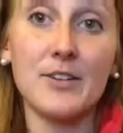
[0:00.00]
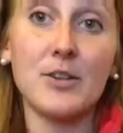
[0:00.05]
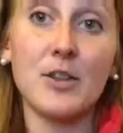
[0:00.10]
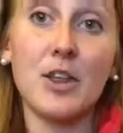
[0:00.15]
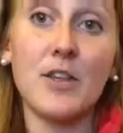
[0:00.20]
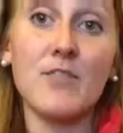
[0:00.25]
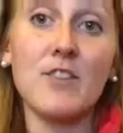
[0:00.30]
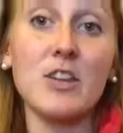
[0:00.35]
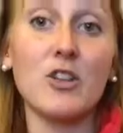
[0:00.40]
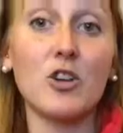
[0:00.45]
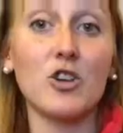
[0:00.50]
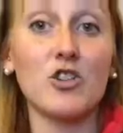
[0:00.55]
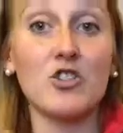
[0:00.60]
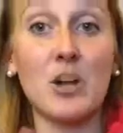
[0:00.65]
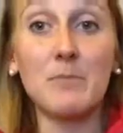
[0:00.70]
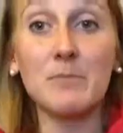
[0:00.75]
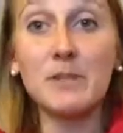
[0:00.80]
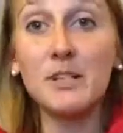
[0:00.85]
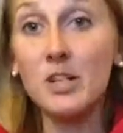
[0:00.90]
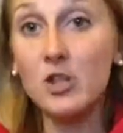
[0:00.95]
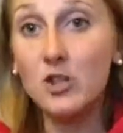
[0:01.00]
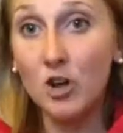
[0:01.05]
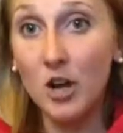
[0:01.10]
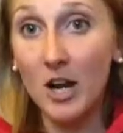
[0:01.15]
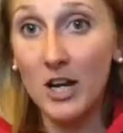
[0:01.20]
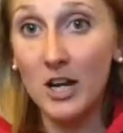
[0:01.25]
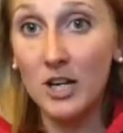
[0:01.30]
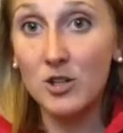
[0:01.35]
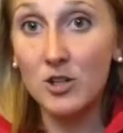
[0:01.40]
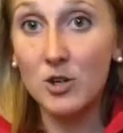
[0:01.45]
So they've either jumped into
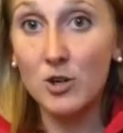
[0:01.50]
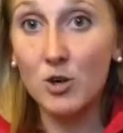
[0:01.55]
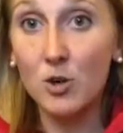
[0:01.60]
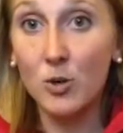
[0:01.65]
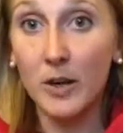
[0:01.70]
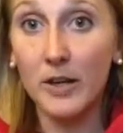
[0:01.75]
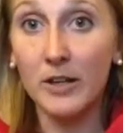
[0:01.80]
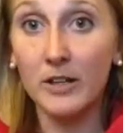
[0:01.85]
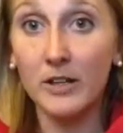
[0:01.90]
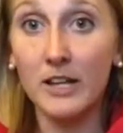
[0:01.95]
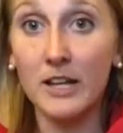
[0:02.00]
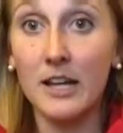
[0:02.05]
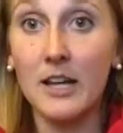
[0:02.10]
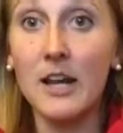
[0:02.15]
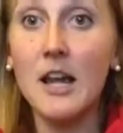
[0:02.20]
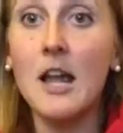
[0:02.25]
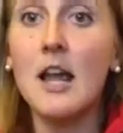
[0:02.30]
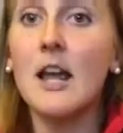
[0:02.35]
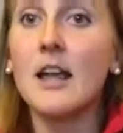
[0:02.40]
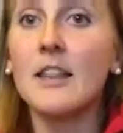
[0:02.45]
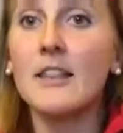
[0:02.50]
training too quickly,